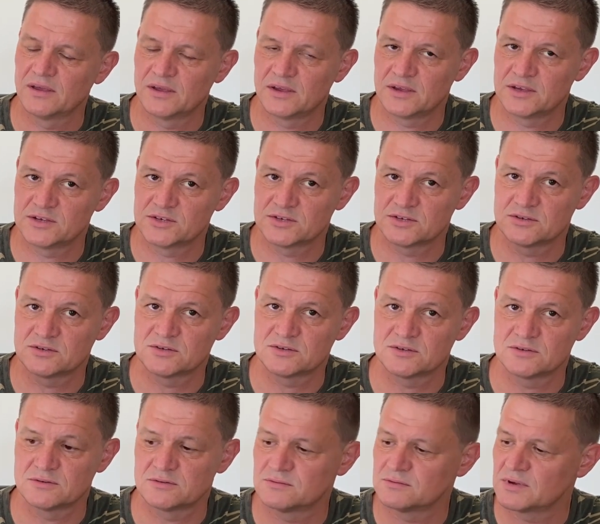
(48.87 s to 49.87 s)
into
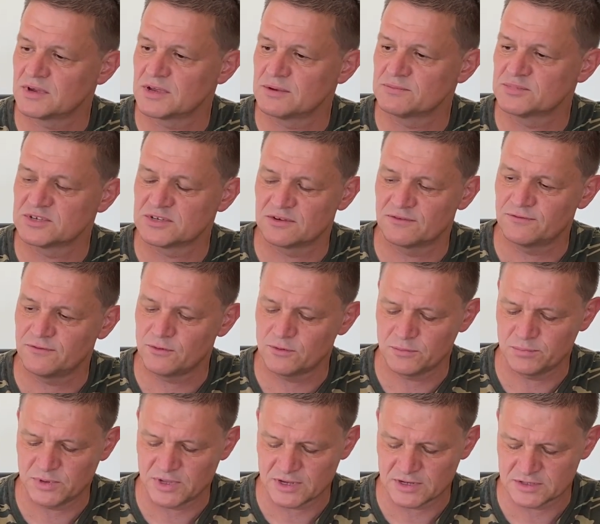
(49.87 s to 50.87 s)
two MC4
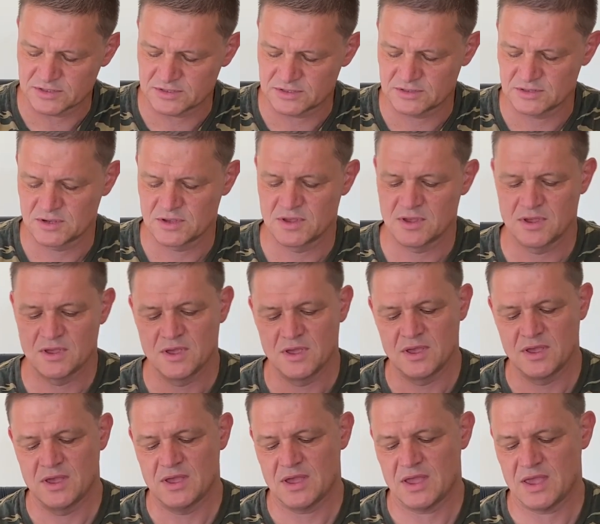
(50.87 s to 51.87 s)
plugs,
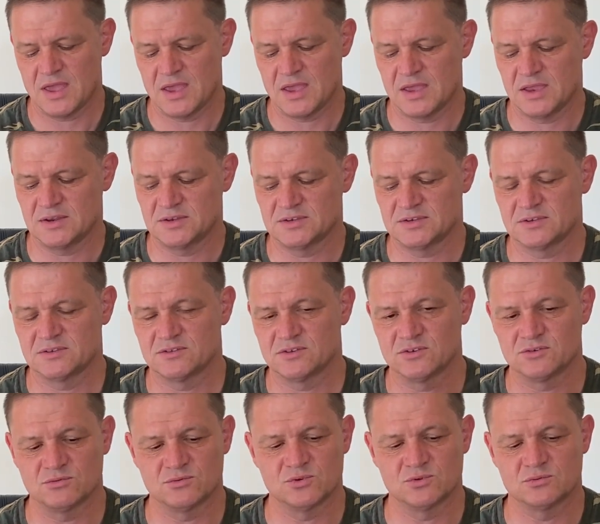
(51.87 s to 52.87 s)
and the
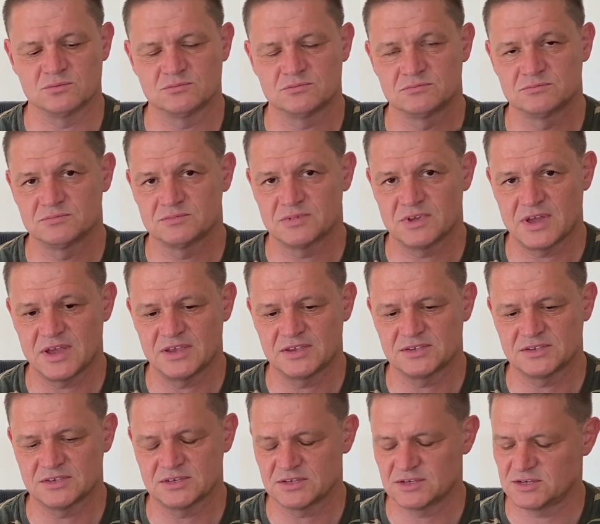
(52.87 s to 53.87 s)
normal
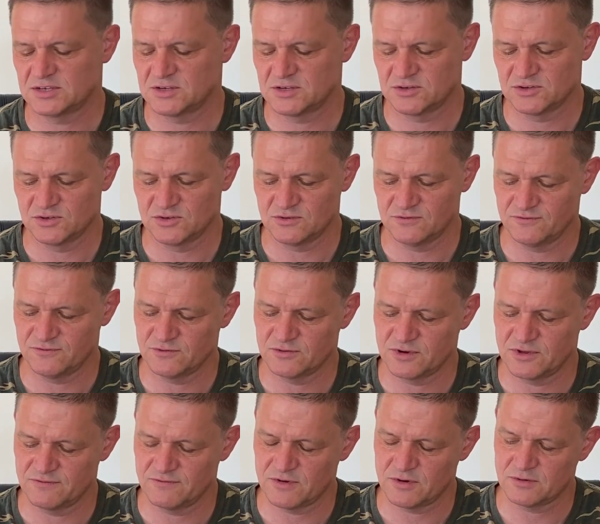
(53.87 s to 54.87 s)
AC
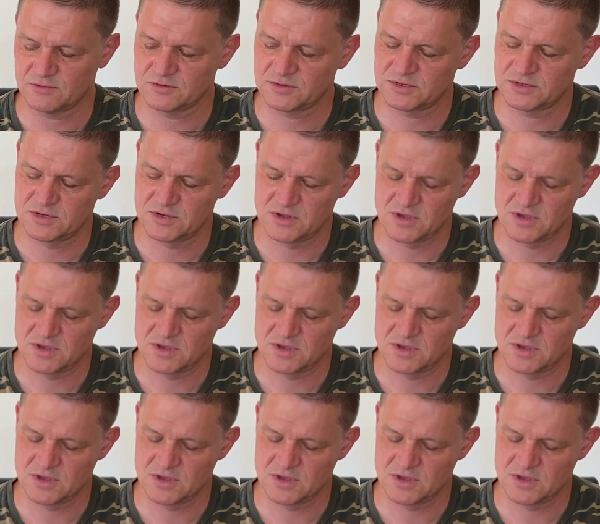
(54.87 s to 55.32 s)
240 volt